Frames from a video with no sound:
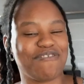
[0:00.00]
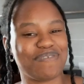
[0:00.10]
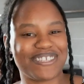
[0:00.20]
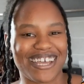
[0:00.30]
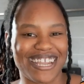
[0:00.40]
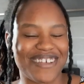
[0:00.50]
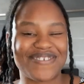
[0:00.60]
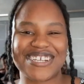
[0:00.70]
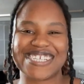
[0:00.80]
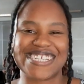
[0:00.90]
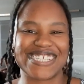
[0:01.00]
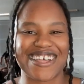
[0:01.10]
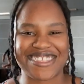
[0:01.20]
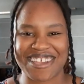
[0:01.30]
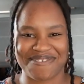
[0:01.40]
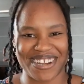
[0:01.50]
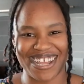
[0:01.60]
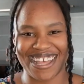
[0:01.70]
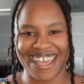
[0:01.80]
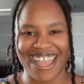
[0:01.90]
Botswana versus South
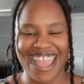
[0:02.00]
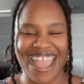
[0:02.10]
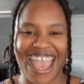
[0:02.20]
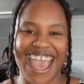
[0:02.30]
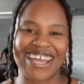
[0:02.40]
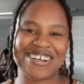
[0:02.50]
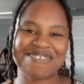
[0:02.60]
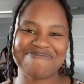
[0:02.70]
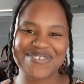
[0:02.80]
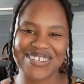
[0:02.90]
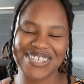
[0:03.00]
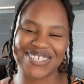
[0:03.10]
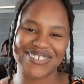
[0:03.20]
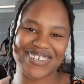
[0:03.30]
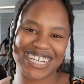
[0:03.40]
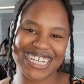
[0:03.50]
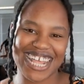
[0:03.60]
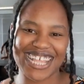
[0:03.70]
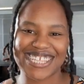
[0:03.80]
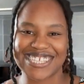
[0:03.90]
Africa. I hope you
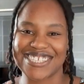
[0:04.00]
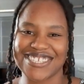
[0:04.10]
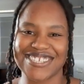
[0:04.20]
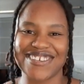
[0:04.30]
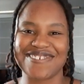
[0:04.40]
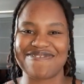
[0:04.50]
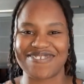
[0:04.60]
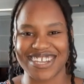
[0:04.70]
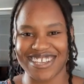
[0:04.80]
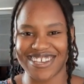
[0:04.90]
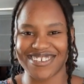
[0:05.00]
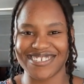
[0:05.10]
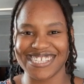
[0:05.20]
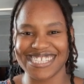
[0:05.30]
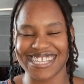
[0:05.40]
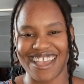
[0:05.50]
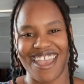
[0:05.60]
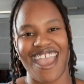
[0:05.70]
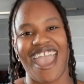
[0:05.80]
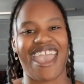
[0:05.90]
enjoyed these two videos,
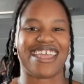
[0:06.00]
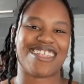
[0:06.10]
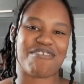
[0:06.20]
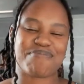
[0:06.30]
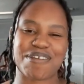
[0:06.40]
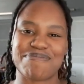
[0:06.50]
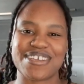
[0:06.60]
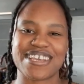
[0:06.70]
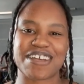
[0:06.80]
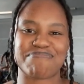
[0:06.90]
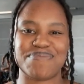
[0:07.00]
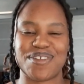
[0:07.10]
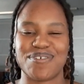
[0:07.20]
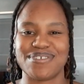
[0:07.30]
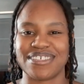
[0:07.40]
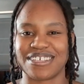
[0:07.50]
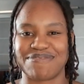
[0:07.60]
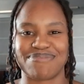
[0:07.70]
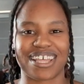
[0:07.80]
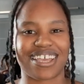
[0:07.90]
and I'll probably upload
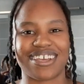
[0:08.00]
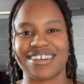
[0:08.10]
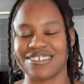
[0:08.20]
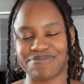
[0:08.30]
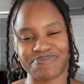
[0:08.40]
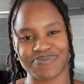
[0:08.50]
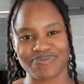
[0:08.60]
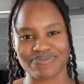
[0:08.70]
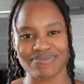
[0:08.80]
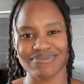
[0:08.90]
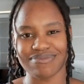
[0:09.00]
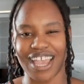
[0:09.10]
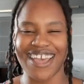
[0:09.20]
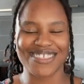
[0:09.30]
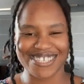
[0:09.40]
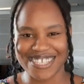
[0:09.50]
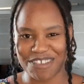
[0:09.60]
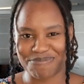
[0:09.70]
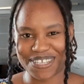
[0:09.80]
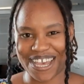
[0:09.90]
them like at the
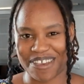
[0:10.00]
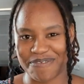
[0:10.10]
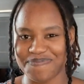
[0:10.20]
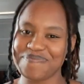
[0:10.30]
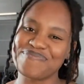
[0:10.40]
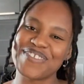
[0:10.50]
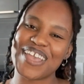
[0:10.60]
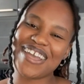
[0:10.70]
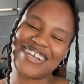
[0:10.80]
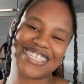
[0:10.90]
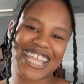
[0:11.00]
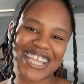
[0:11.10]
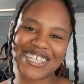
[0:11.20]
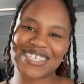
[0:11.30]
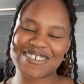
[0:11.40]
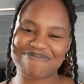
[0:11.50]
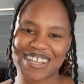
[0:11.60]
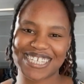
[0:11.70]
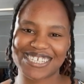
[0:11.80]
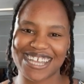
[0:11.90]
same time. But thank you so
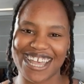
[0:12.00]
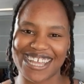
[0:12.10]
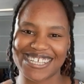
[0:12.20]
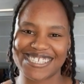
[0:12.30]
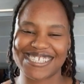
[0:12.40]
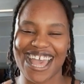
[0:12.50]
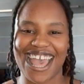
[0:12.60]
much, guys.